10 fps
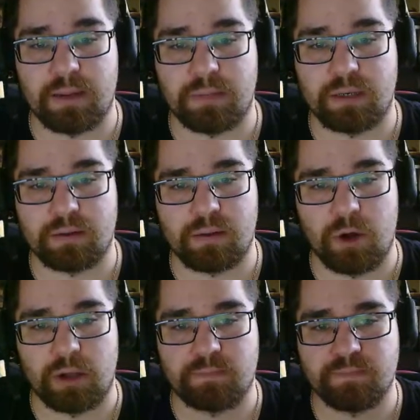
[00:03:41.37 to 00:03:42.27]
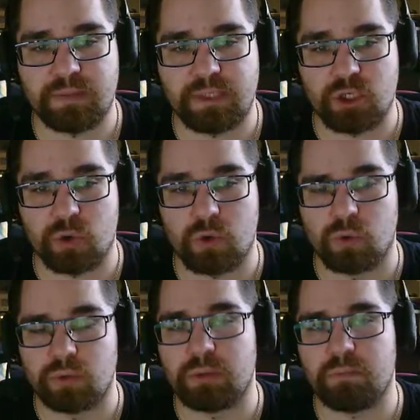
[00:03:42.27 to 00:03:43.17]
I mean, come on. It's so cool
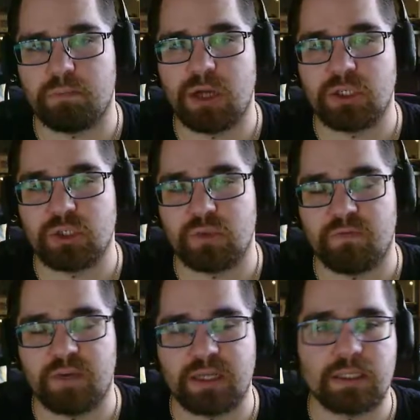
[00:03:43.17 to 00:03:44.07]
when it punches you in the face.